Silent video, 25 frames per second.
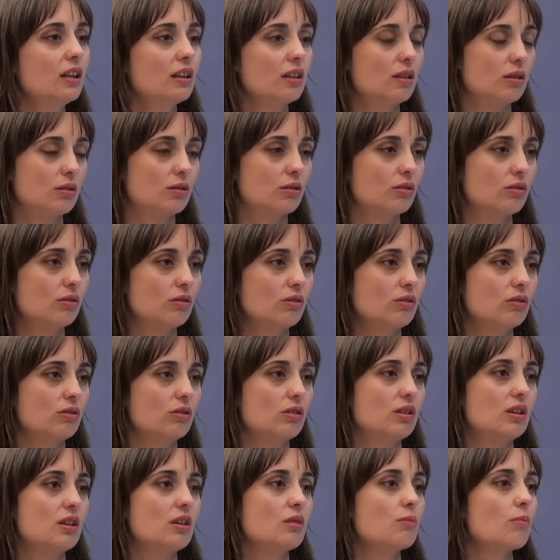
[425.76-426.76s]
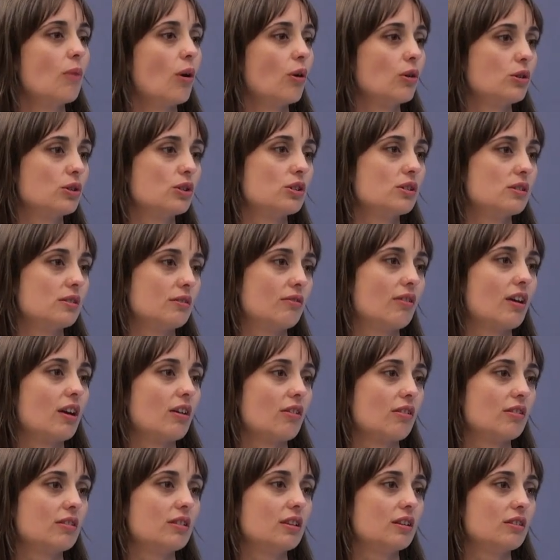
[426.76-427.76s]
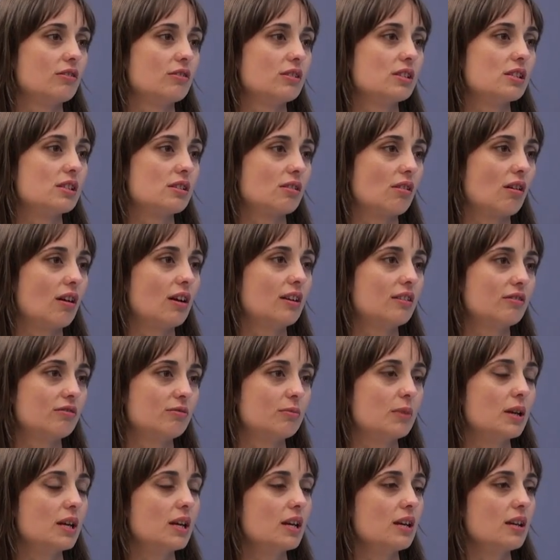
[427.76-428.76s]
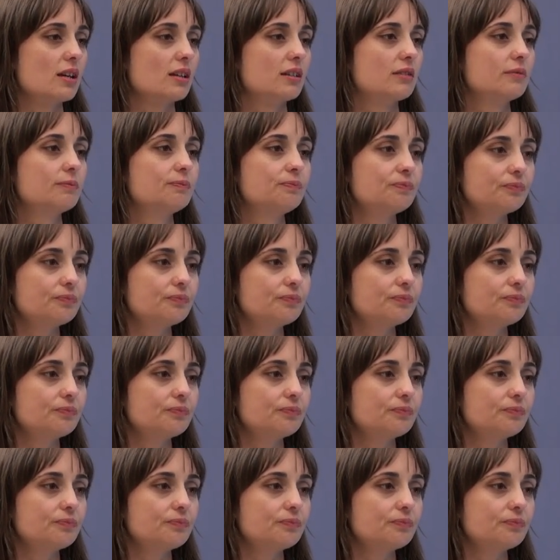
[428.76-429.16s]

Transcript: yeah. The emotions of error that are inside of me.